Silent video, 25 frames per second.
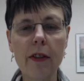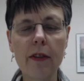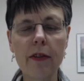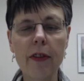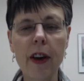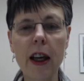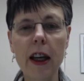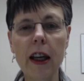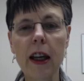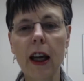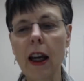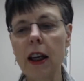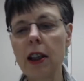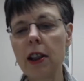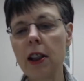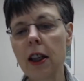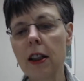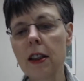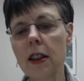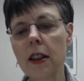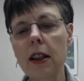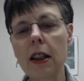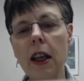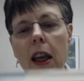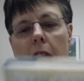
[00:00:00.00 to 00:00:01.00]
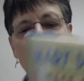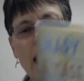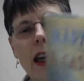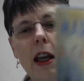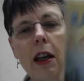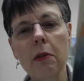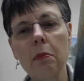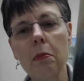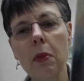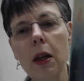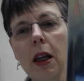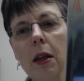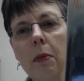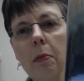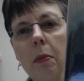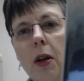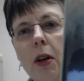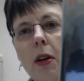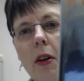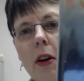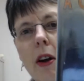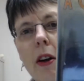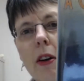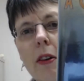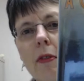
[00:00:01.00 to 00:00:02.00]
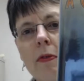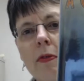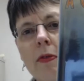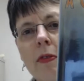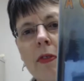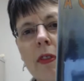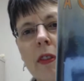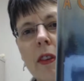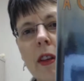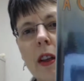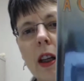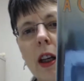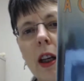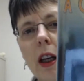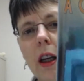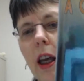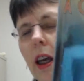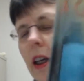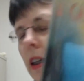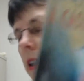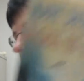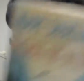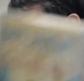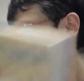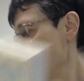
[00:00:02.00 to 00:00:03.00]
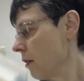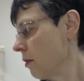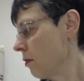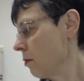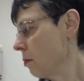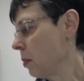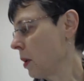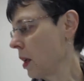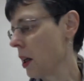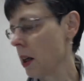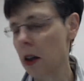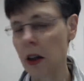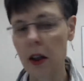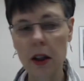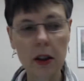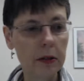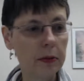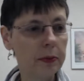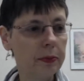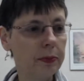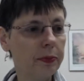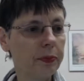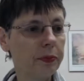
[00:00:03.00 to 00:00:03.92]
Vacations can be murder. A case of beer.